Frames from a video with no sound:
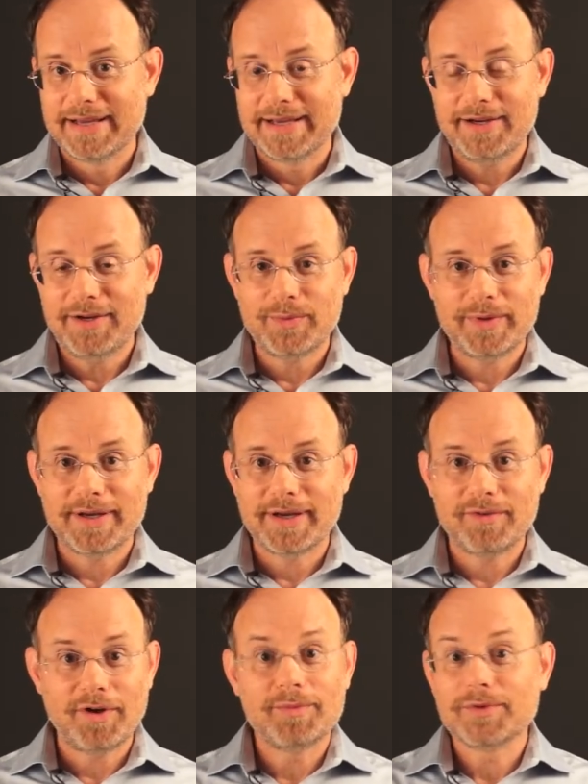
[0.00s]
Here we
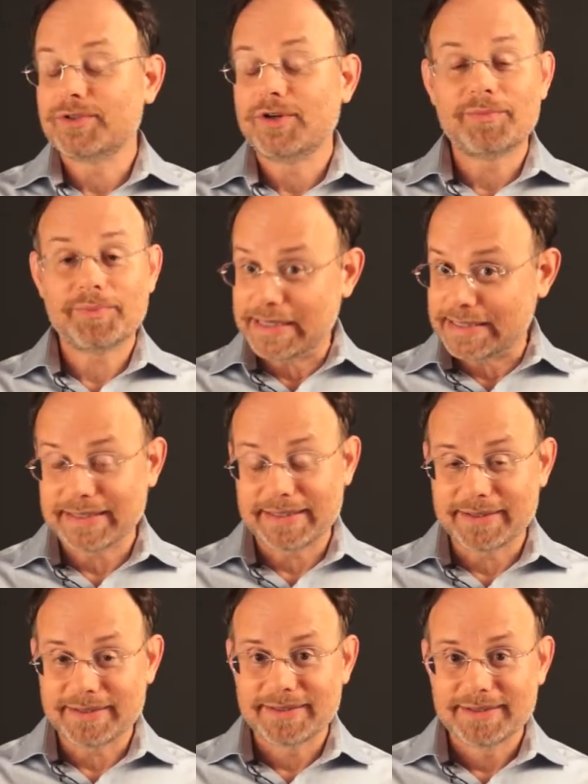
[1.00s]
have almost no
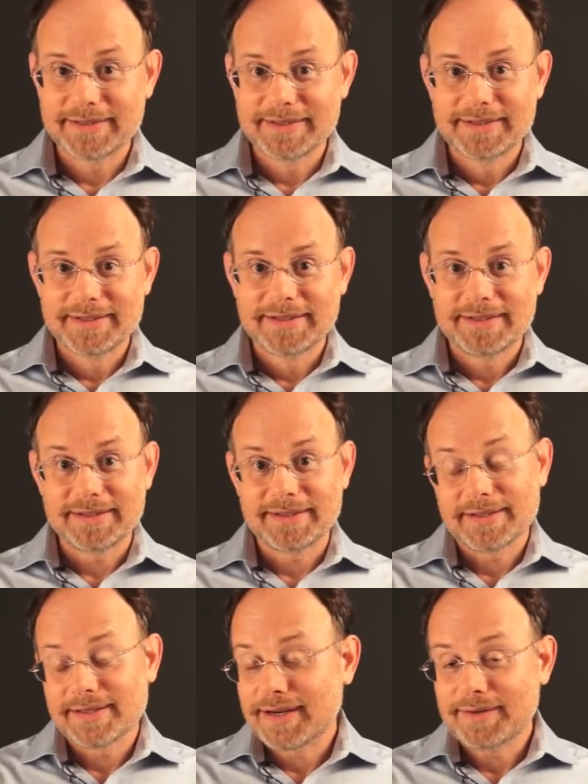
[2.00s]
precedent
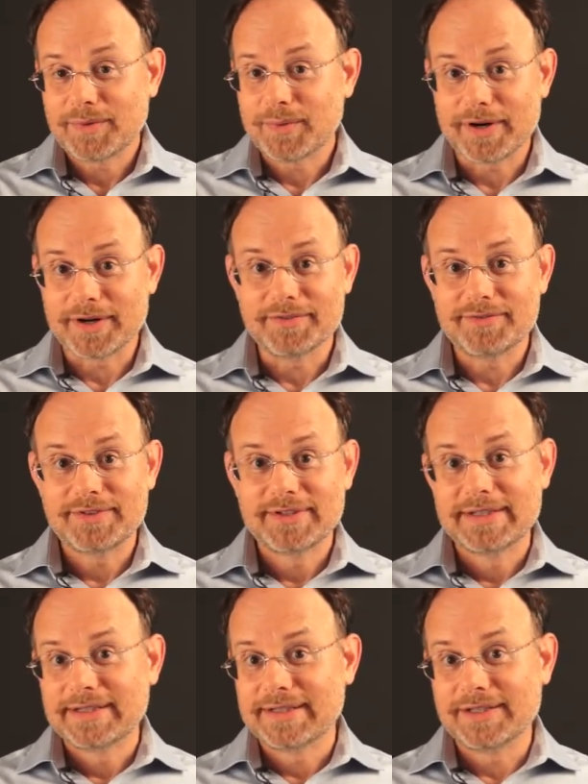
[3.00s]
that I'm aware of
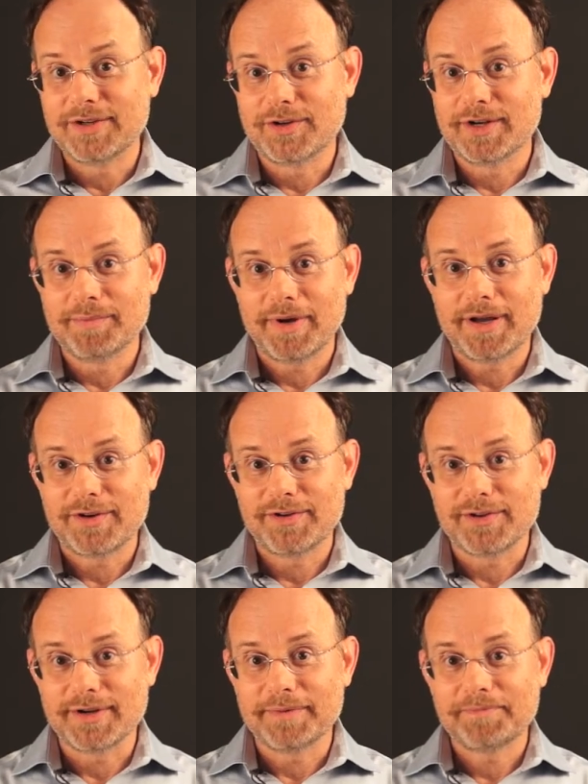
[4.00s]
in early modern
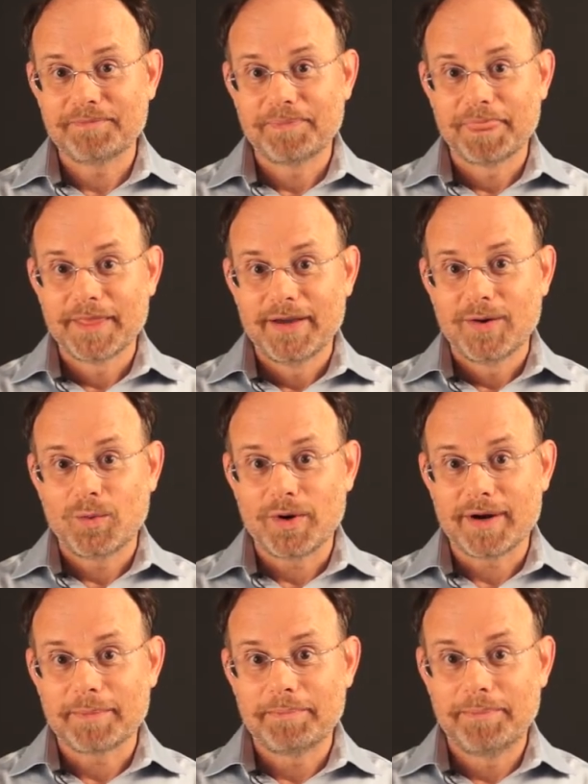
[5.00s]
Europe,
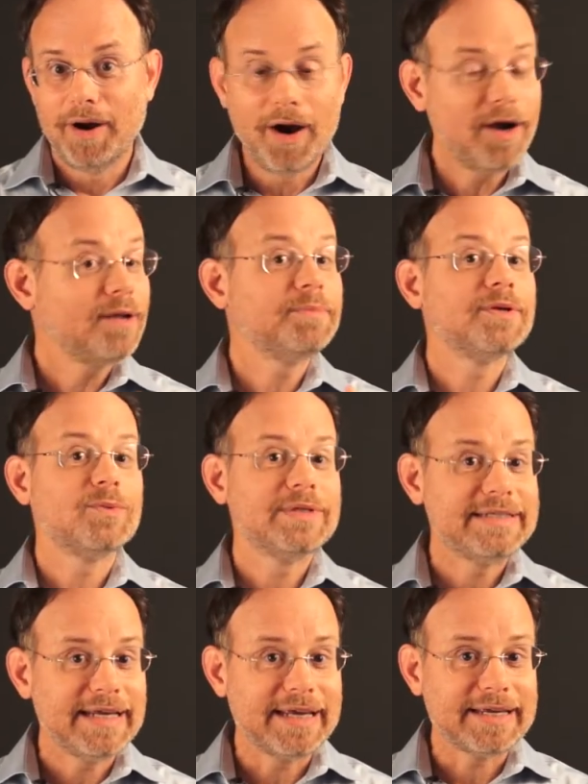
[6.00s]
where Parliament
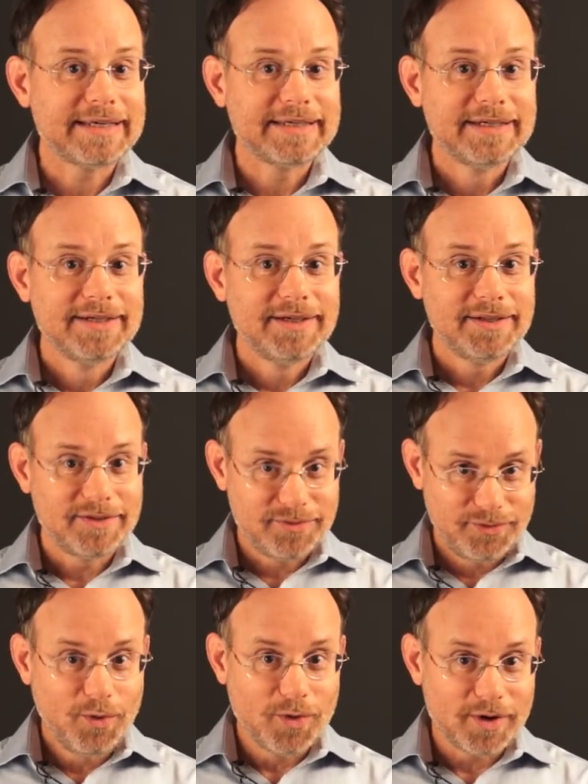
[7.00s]
would take the
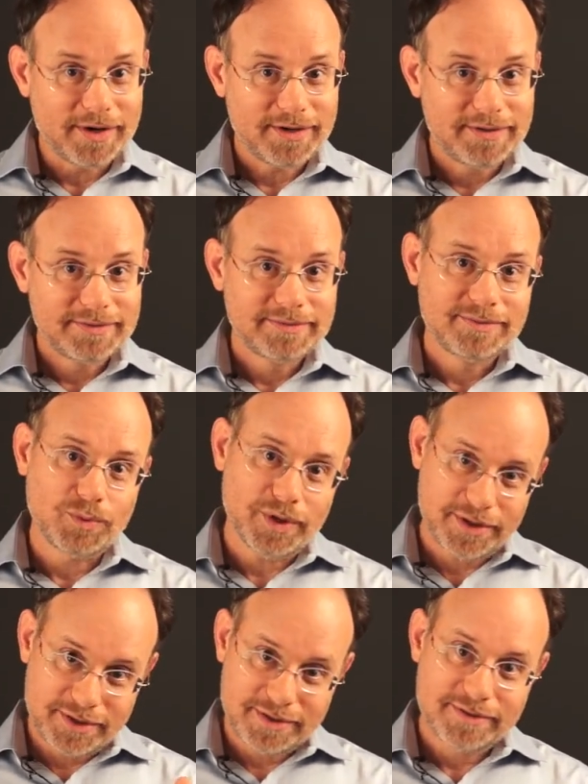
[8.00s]
fore
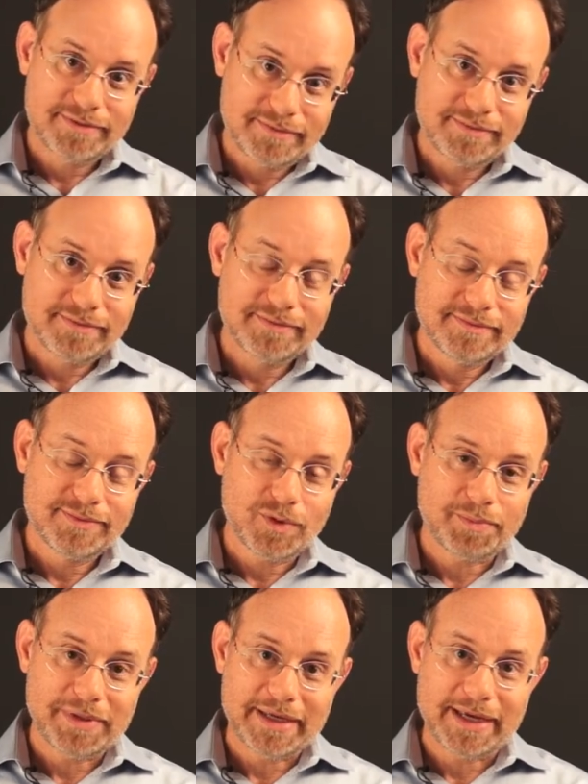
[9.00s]
with
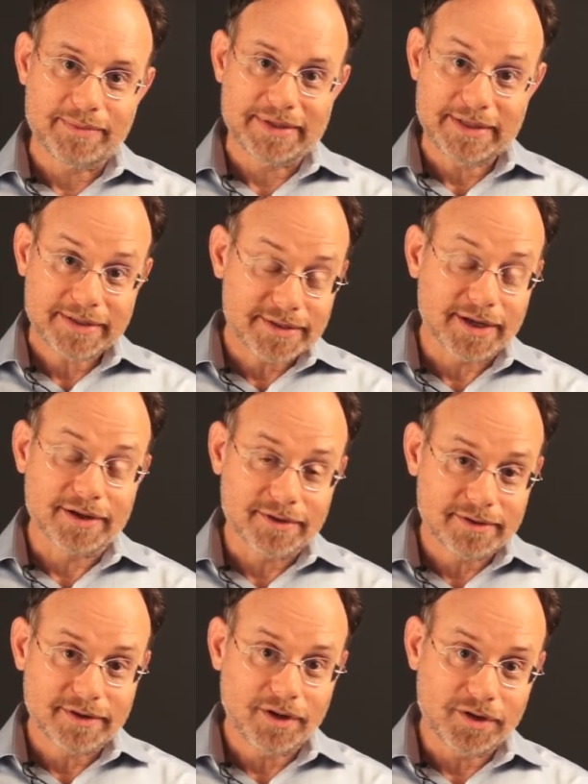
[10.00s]
what became a
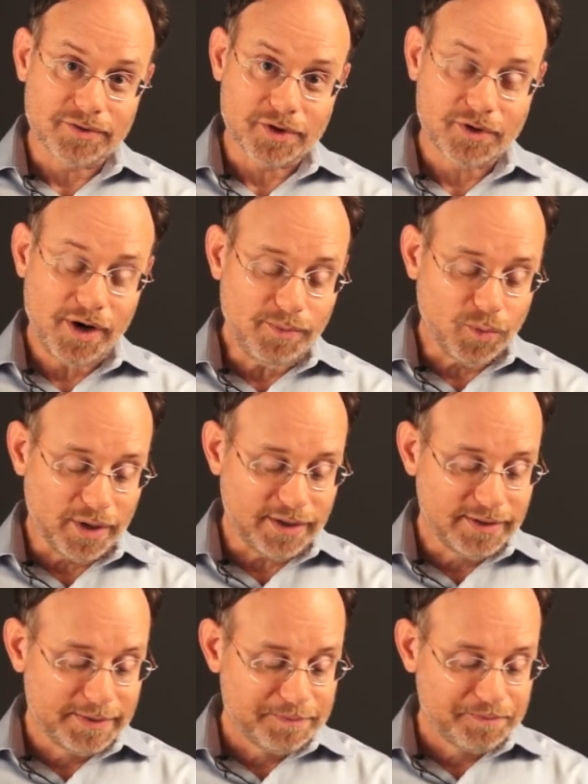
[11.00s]
dictator, Oliver
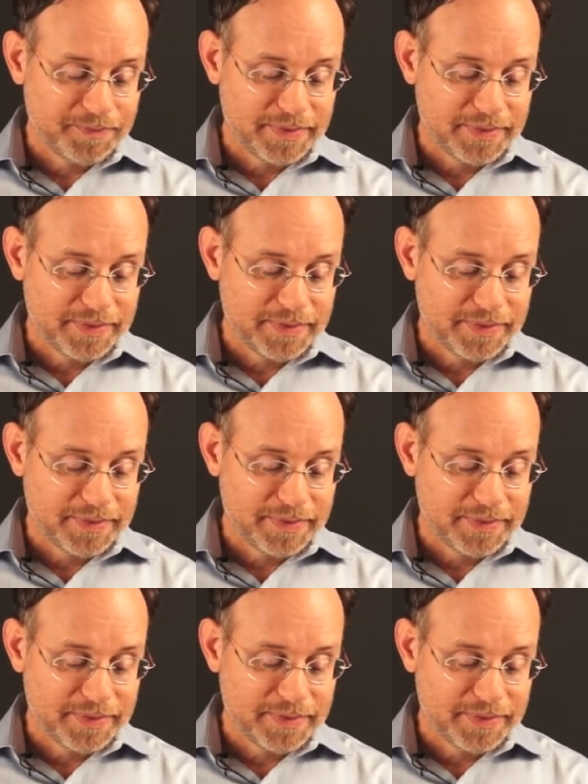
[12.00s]
Cromwell,